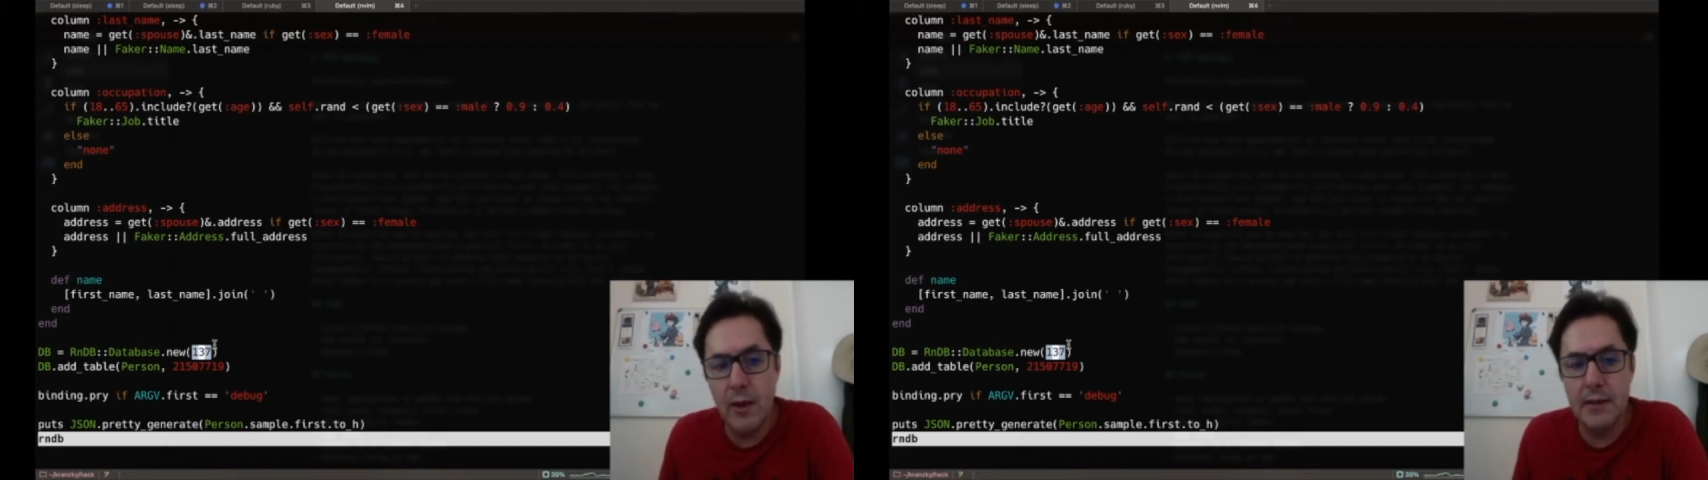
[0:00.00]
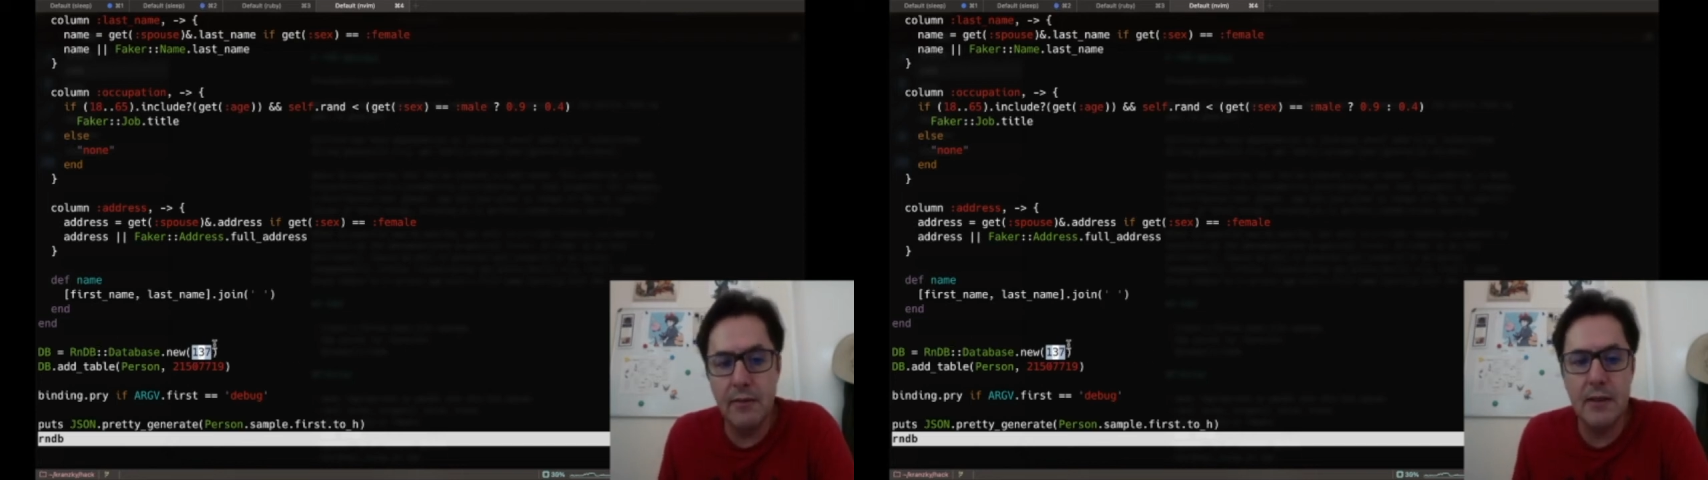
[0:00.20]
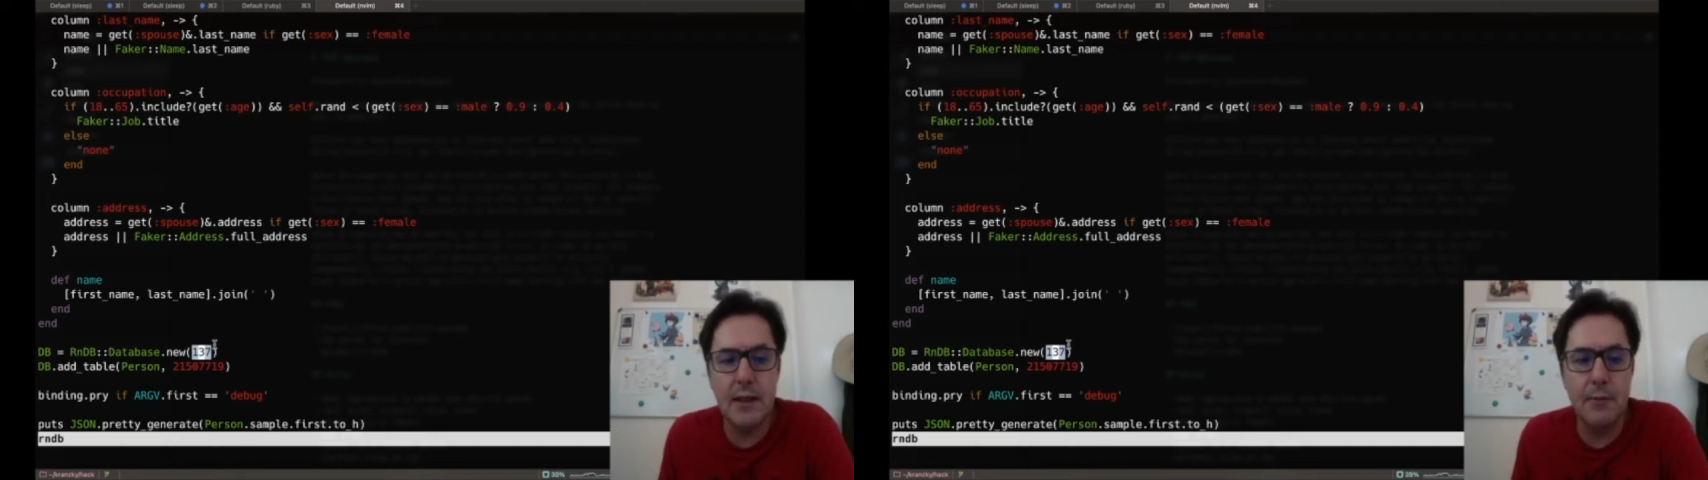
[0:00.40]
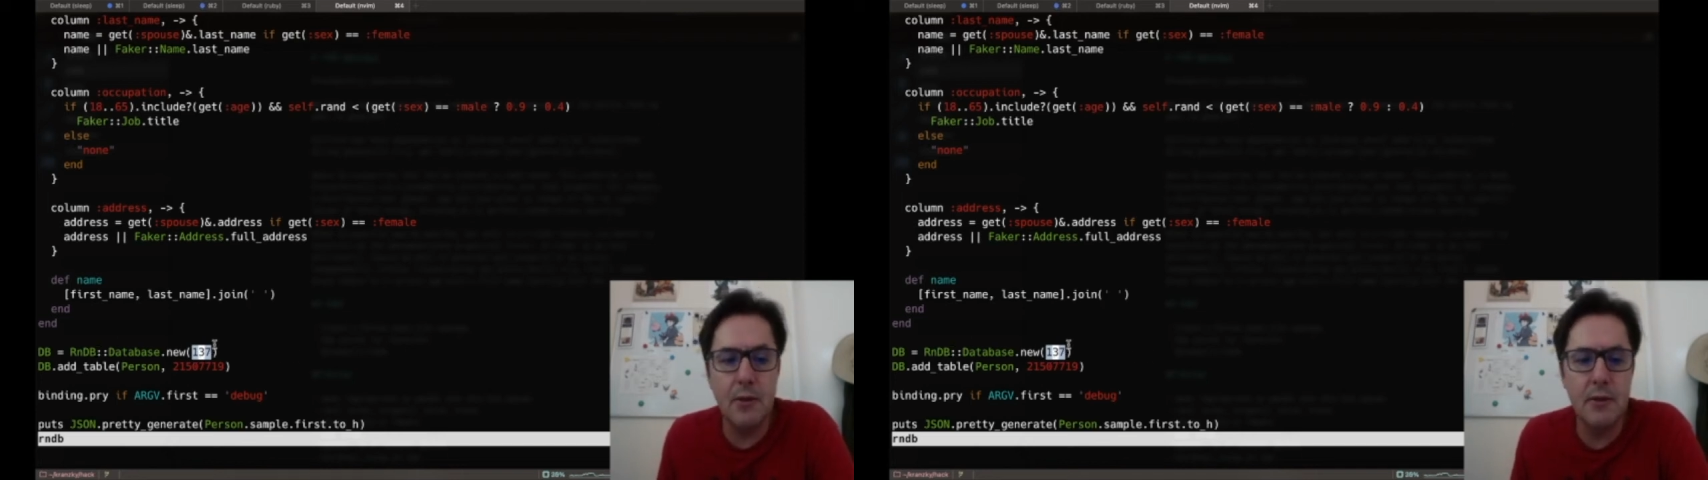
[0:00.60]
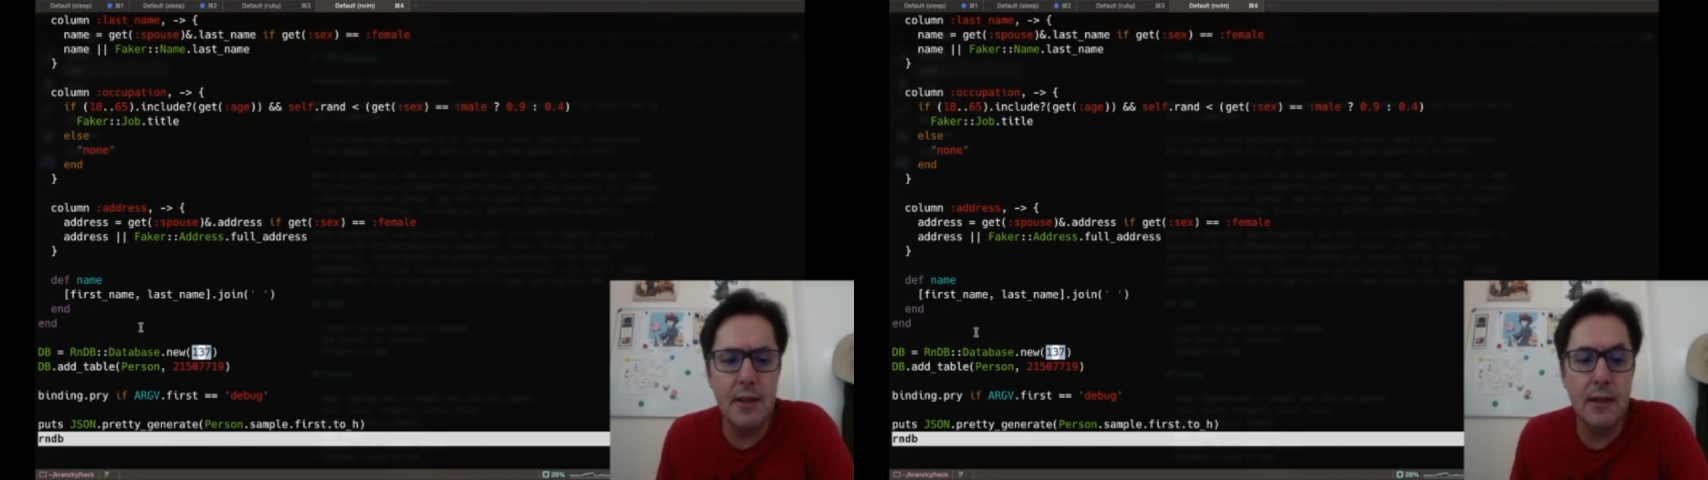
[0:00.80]
have the same
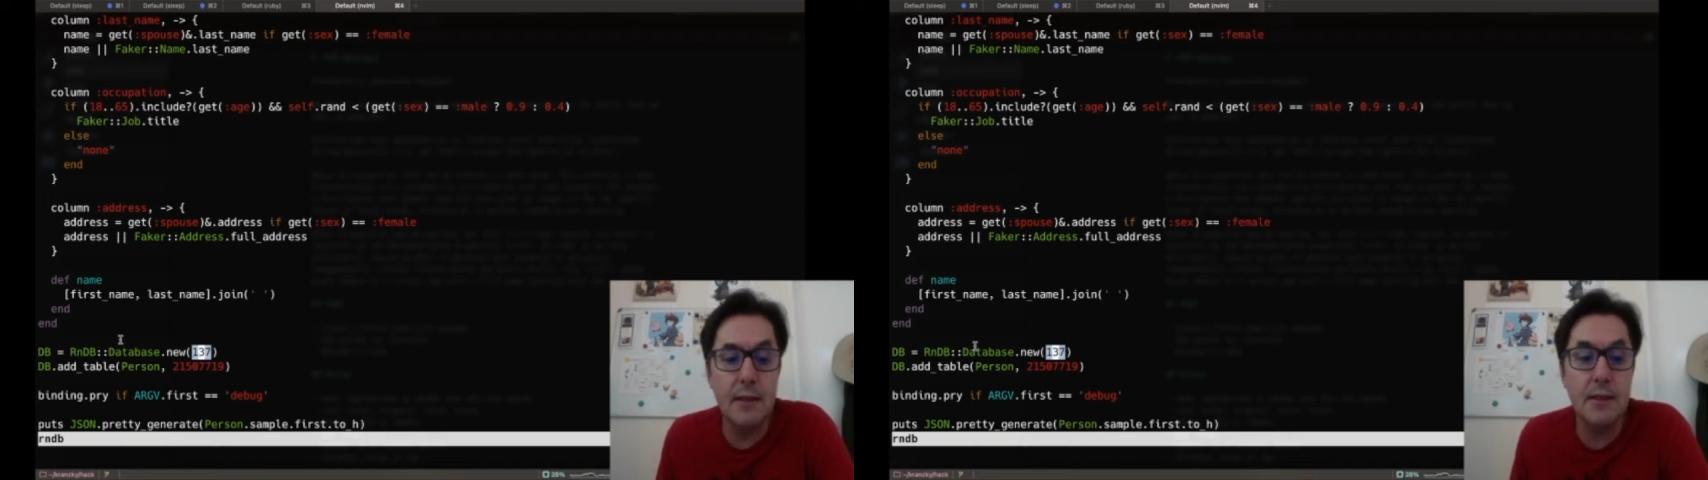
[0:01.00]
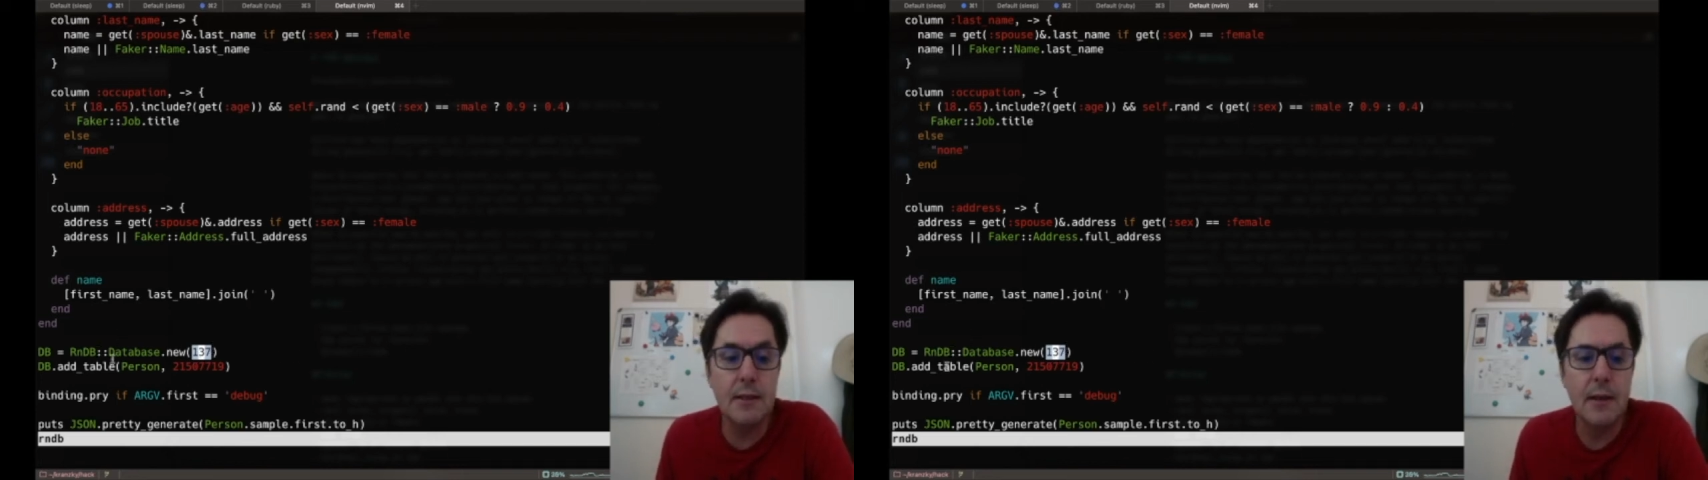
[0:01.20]
contents.